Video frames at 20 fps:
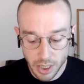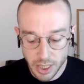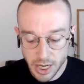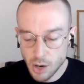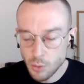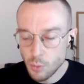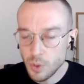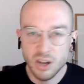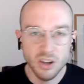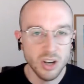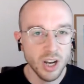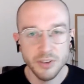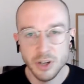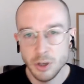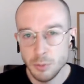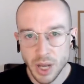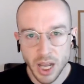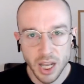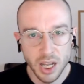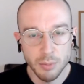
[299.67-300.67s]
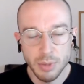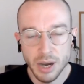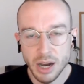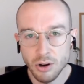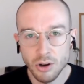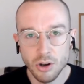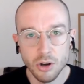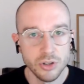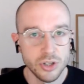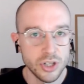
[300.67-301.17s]
Now, we could have a debate
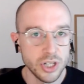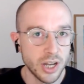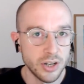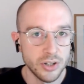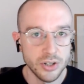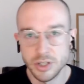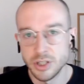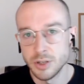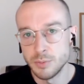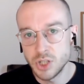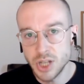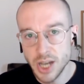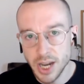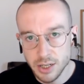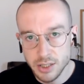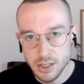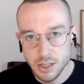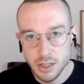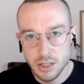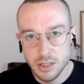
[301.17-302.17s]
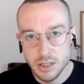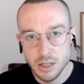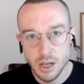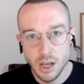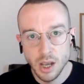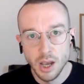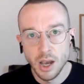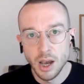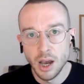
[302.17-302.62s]
about conscientious objectors.